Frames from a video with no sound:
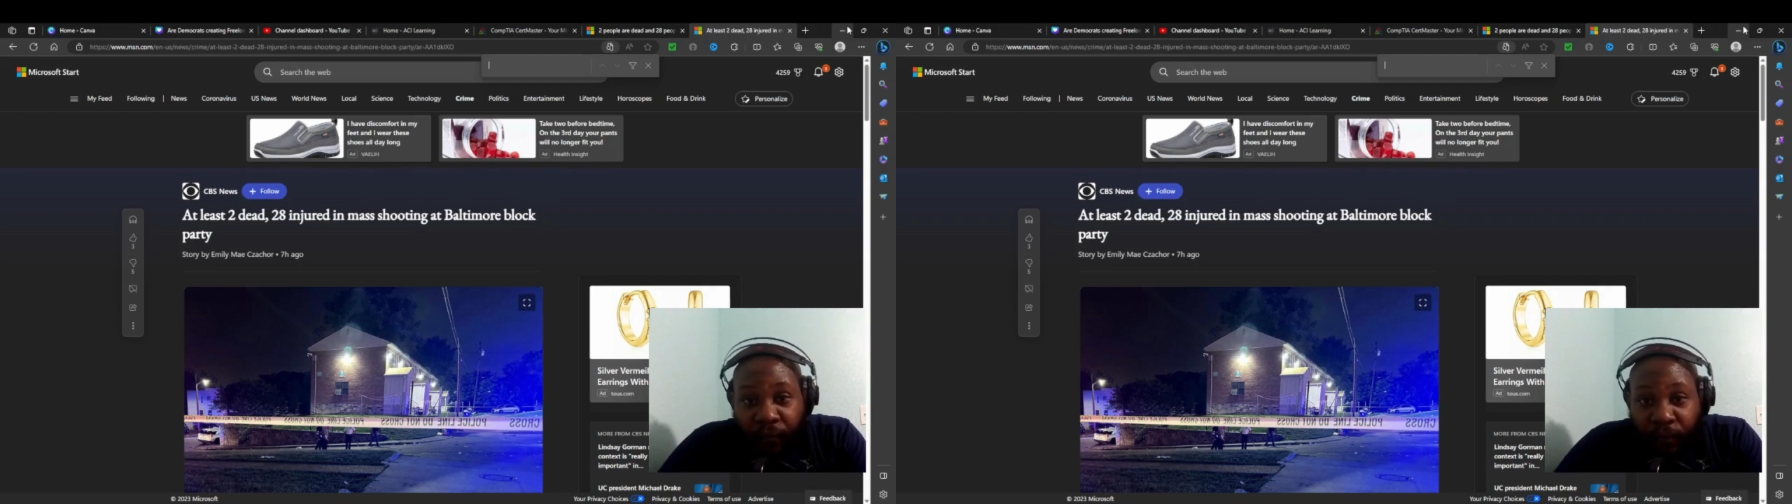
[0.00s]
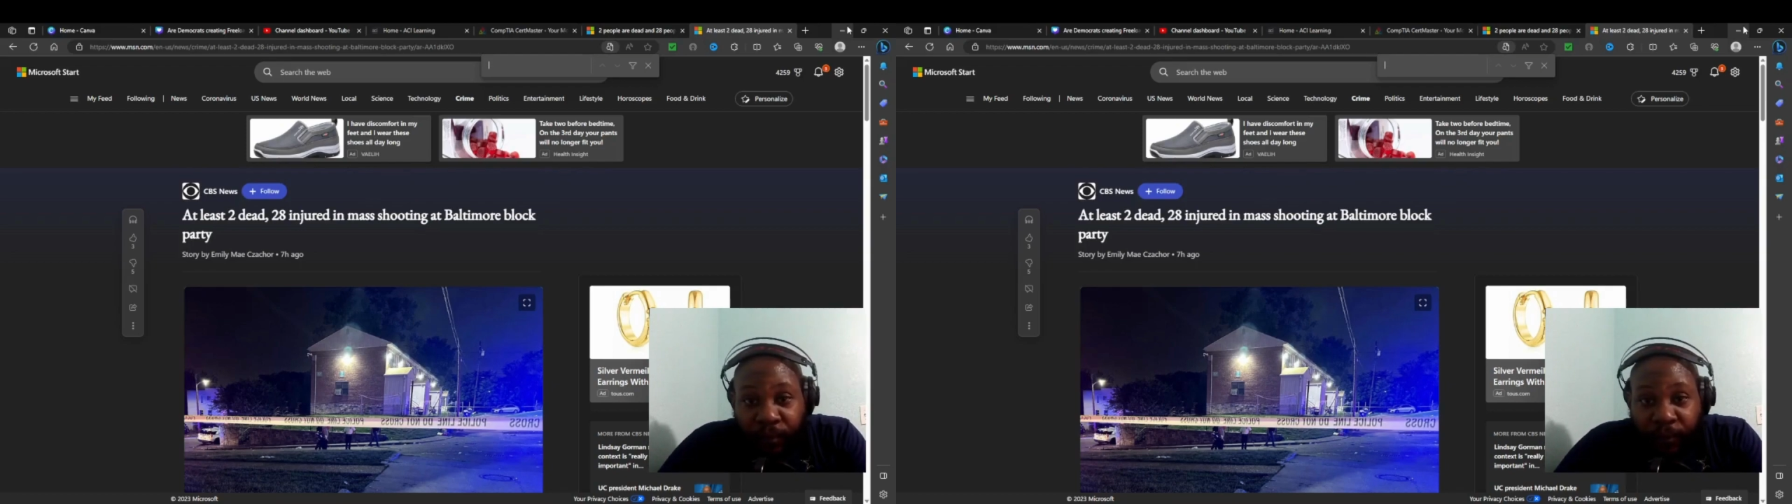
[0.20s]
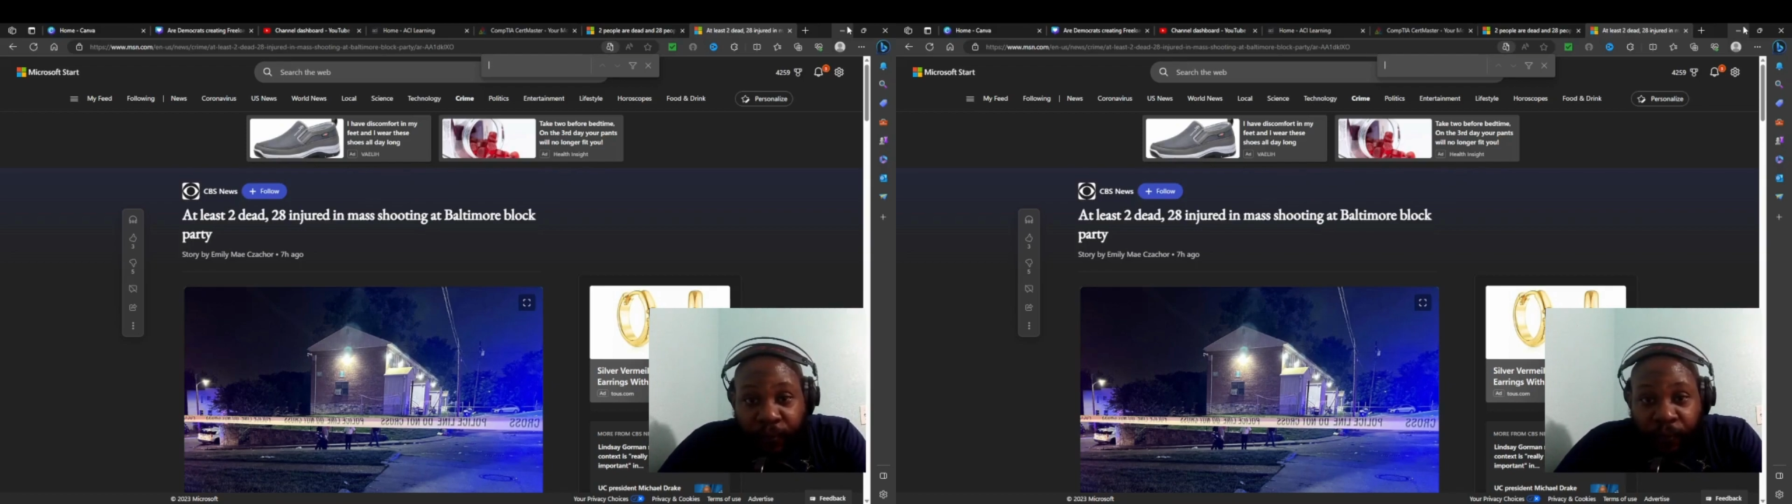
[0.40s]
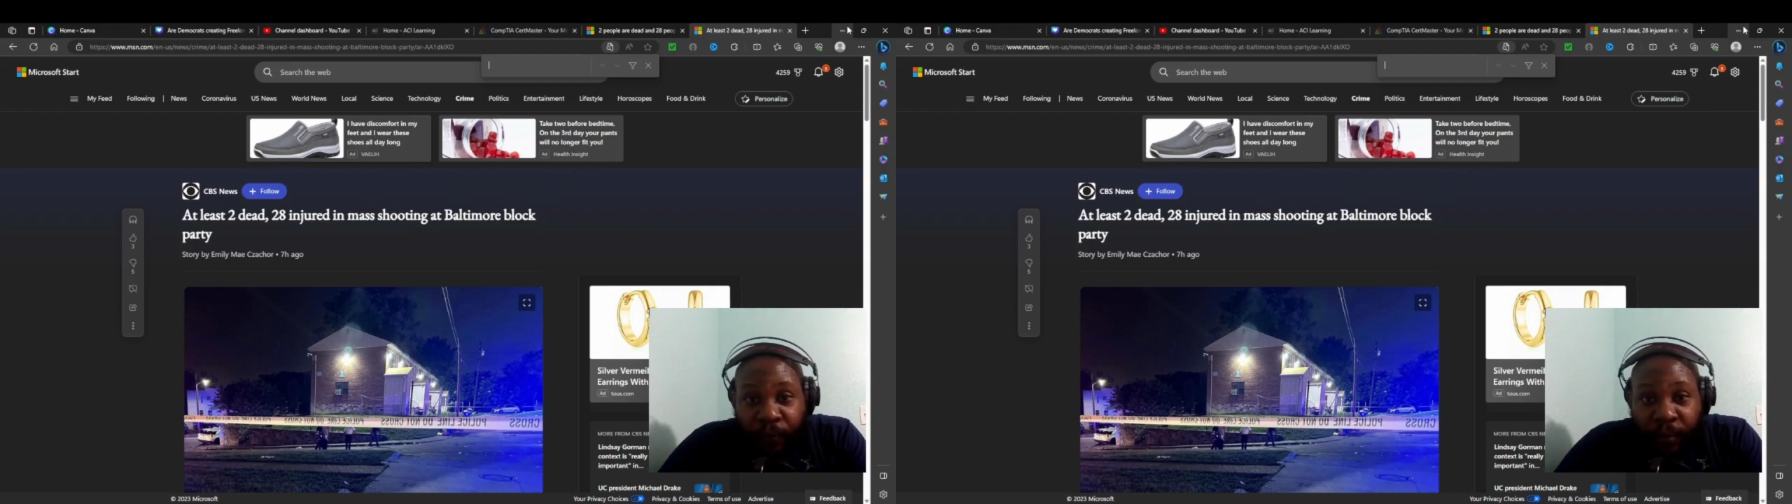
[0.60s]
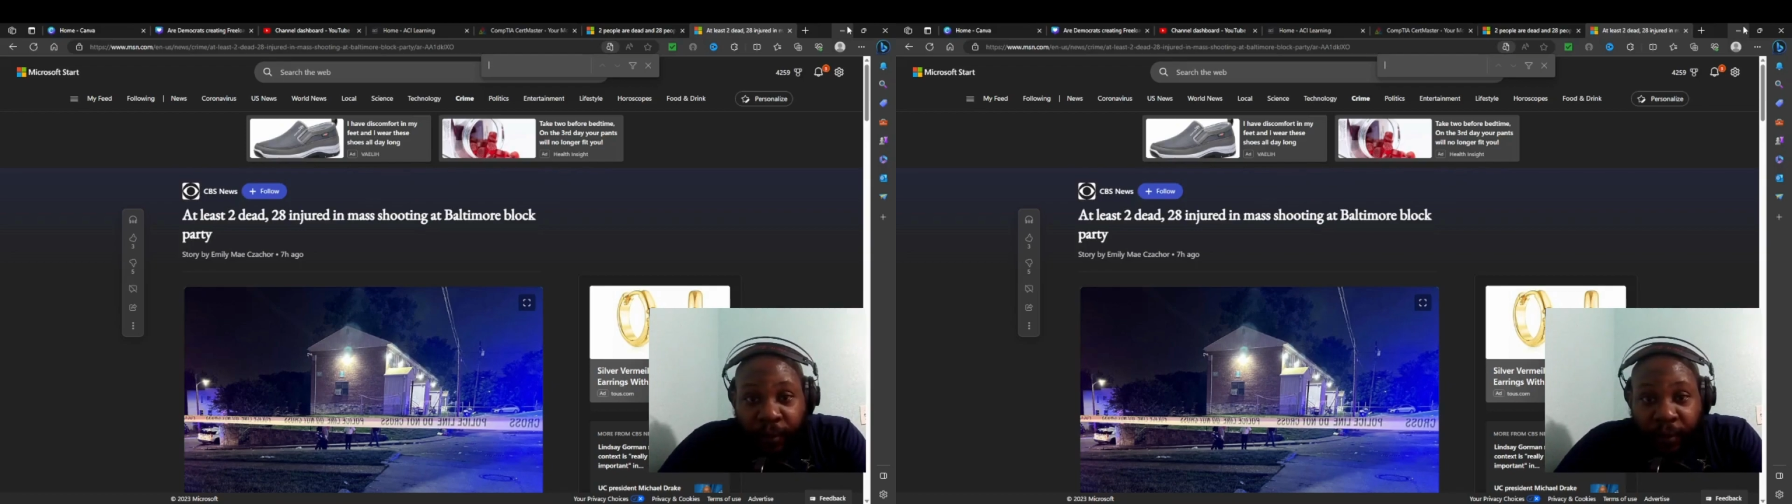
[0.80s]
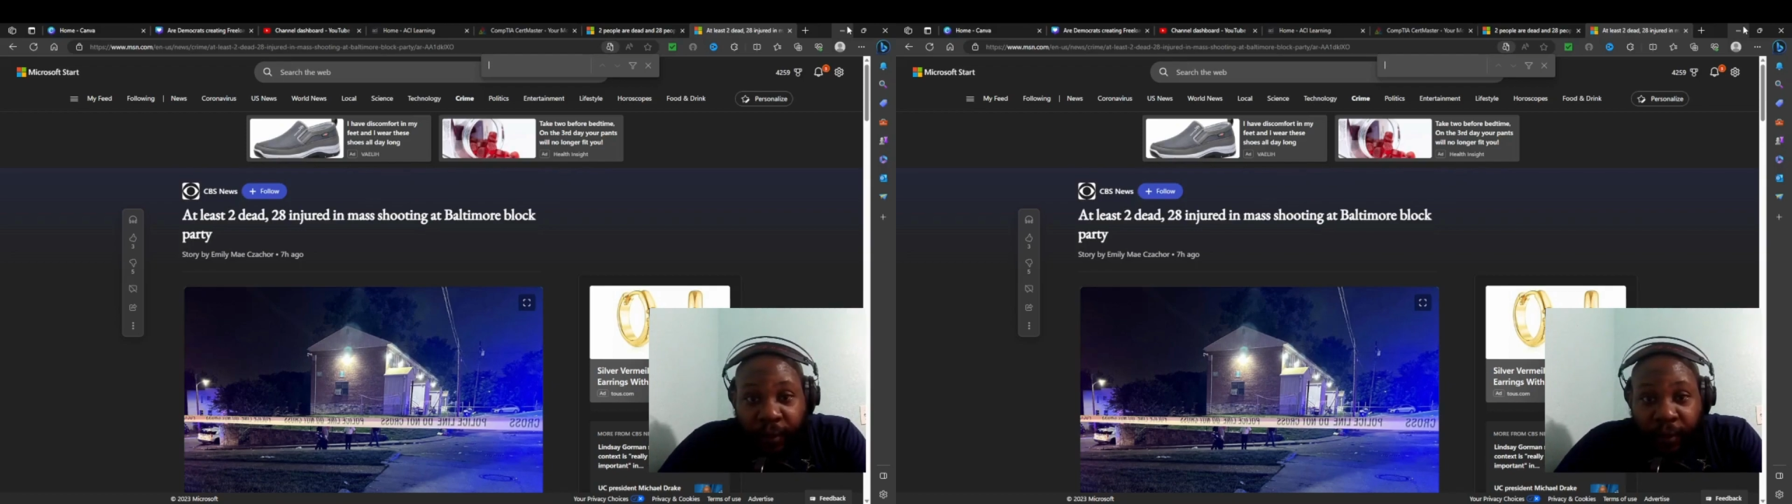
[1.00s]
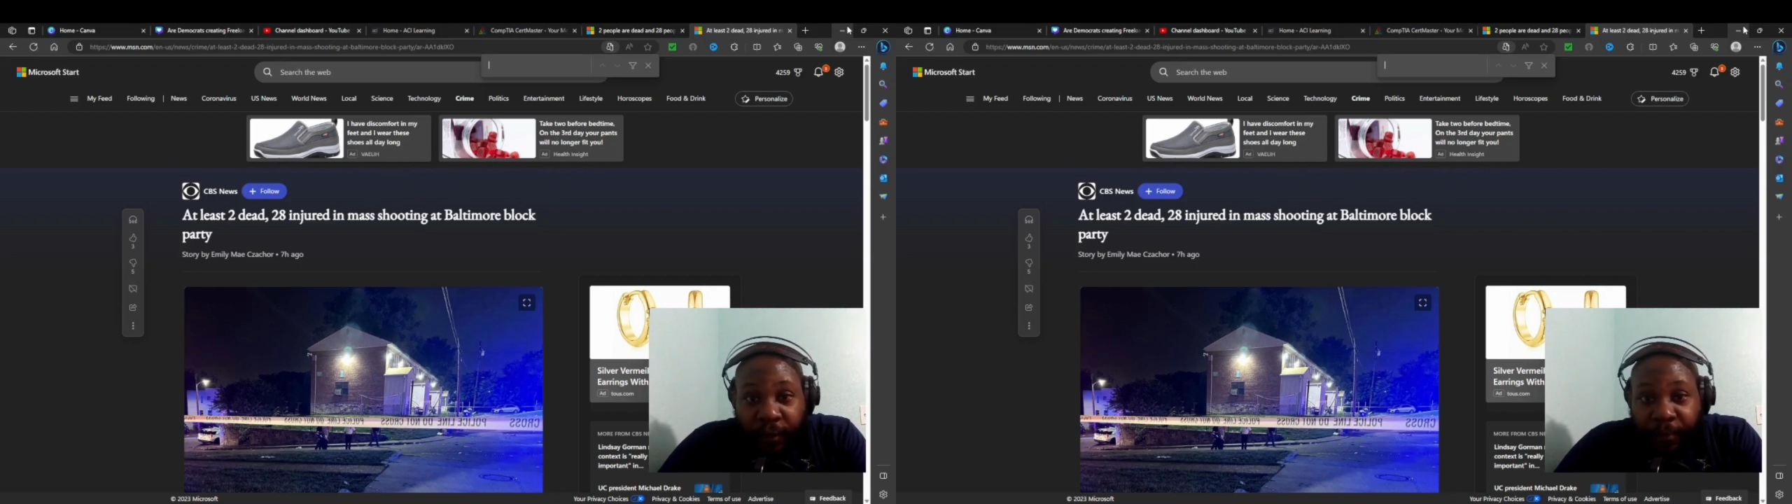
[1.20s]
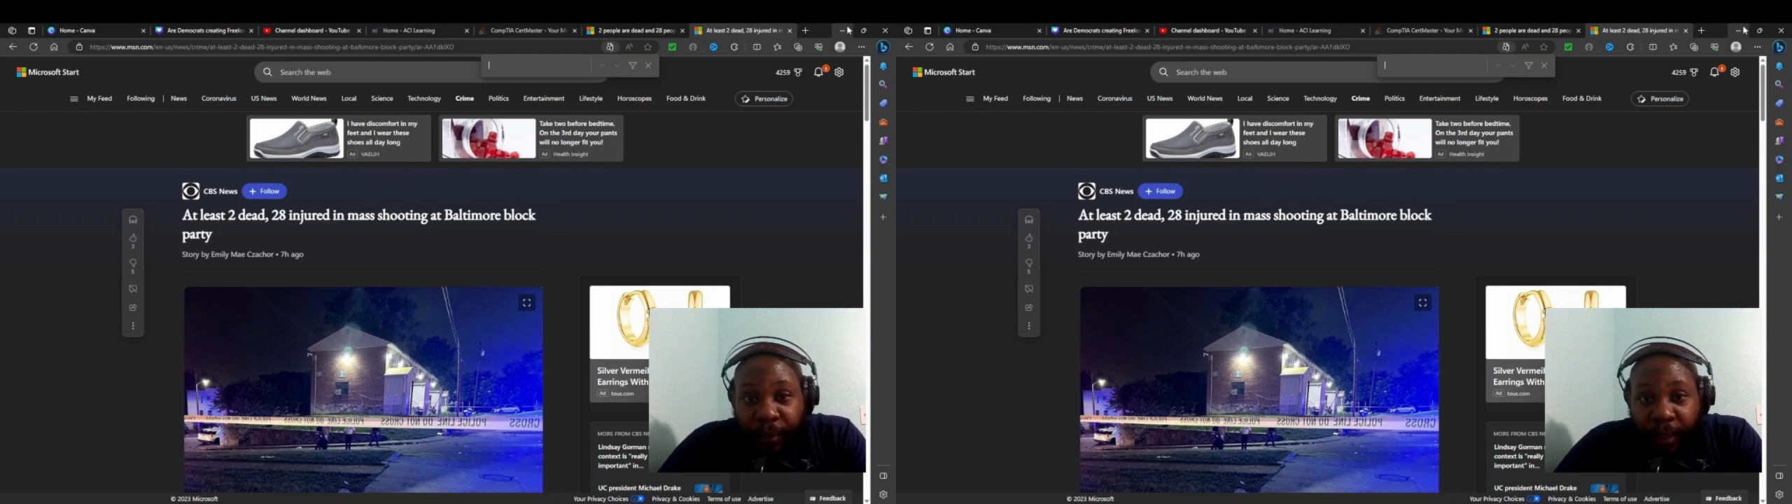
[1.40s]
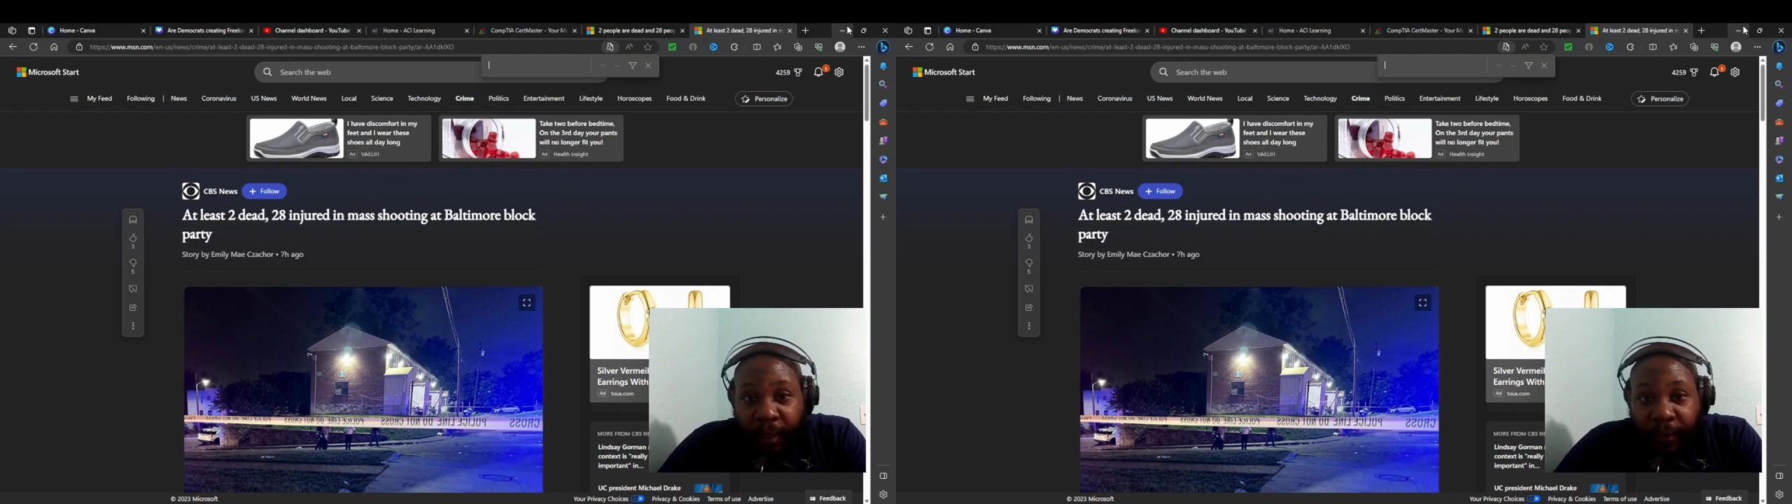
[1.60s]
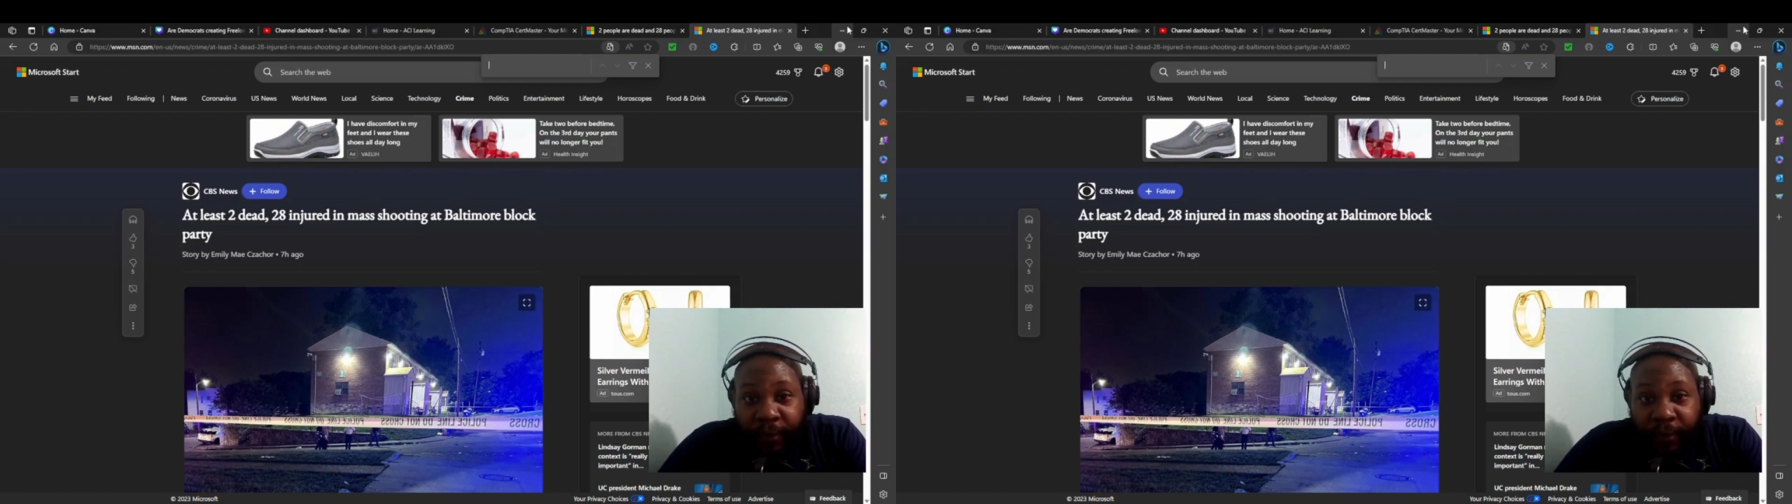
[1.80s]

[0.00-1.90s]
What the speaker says: whooping because they look bad.